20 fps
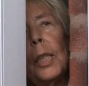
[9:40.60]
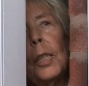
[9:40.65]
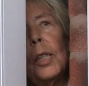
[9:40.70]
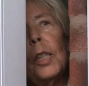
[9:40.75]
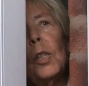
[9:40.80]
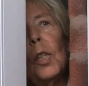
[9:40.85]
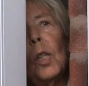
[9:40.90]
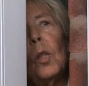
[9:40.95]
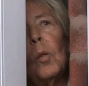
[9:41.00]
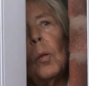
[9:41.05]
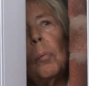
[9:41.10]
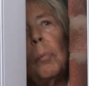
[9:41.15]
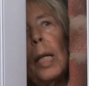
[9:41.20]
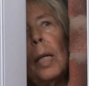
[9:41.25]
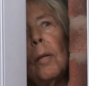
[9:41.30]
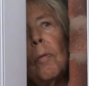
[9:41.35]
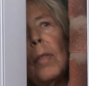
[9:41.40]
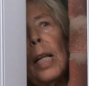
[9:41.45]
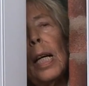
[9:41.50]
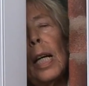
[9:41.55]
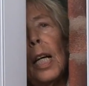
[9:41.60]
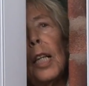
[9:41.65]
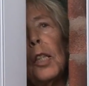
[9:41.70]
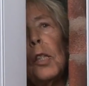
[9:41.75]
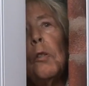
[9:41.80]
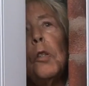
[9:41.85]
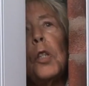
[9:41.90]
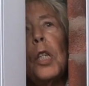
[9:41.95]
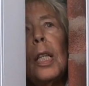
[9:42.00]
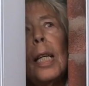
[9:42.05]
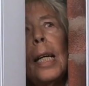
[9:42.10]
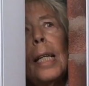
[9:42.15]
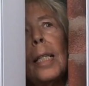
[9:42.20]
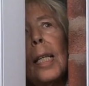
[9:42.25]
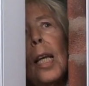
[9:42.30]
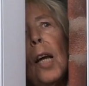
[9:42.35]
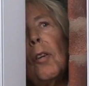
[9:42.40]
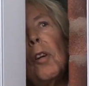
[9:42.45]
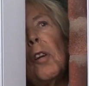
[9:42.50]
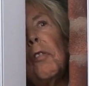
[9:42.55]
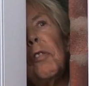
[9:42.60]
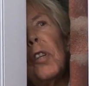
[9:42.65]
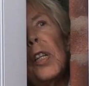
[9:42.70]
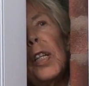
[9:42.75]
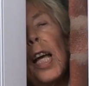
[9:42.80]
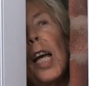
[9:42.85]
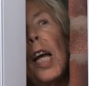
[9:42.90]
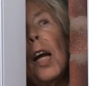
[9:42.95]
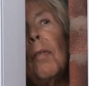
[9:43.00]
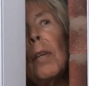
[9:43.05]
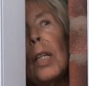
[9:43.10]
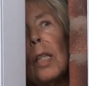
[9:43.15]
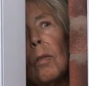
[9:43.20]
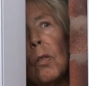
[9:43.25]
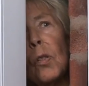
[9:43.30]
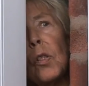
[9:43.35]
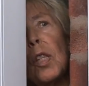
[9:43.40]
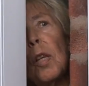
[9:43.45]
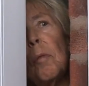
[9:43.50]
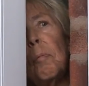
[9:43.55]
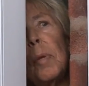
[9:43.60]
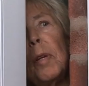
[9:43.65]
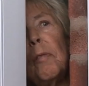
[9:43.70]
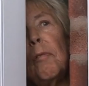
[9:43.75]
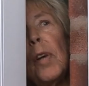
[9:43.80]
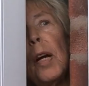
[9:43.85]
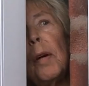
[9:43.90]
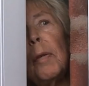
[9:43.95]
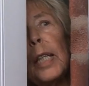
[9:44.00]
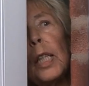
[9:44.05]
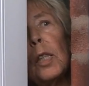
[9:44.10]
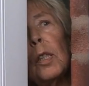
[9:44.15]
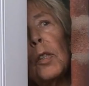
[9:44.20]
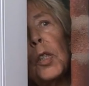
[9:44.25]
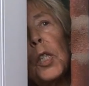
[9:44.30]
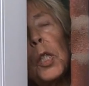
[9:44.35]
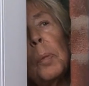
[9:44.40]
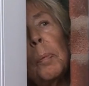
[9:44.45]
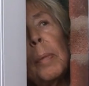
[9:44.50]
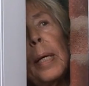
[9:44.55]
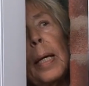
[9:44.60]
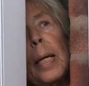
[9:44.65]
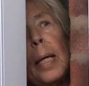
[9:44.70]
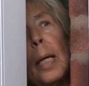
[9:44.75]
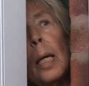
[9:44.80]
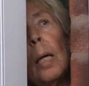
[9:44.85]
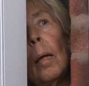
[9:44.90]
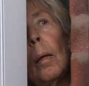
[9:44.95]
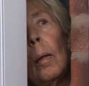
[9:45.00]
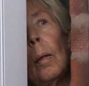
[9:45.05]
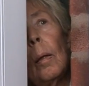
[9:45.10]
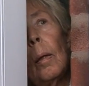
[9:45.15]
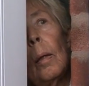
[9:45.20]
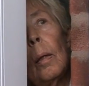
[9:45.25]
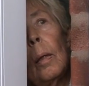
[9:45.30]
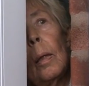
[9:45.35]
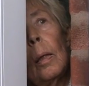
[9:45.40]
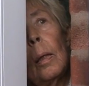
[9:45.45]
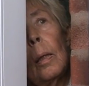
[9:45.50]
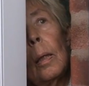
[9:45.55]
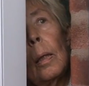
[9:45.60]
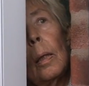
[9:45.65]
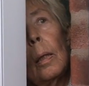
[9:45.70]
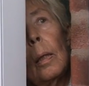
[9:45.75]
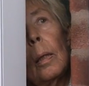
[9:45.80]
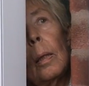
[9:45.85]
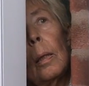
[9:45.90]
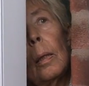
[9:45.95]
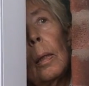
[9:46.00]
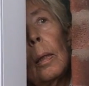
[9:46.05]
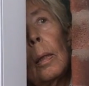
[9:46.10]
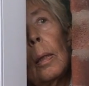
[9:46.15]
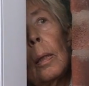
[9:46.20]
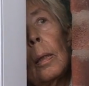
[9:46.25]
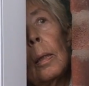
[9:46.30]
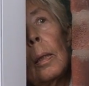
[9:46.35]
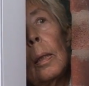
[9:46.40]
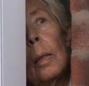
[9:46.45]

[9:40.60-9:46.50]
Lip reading: Through that small gap in the door, clarify that the visitor is who they say they are.